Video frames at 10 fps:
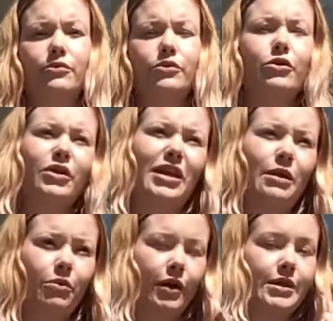You can
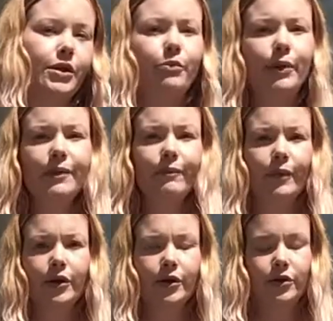keep your eyes open,
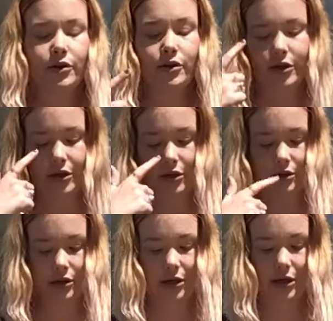you can
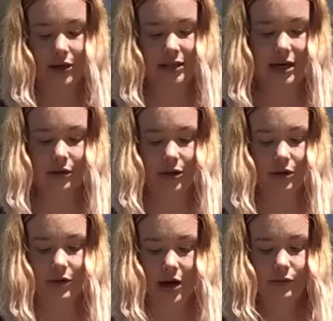look down at the
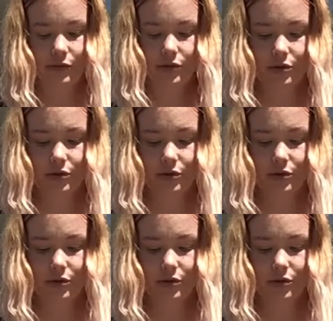ground,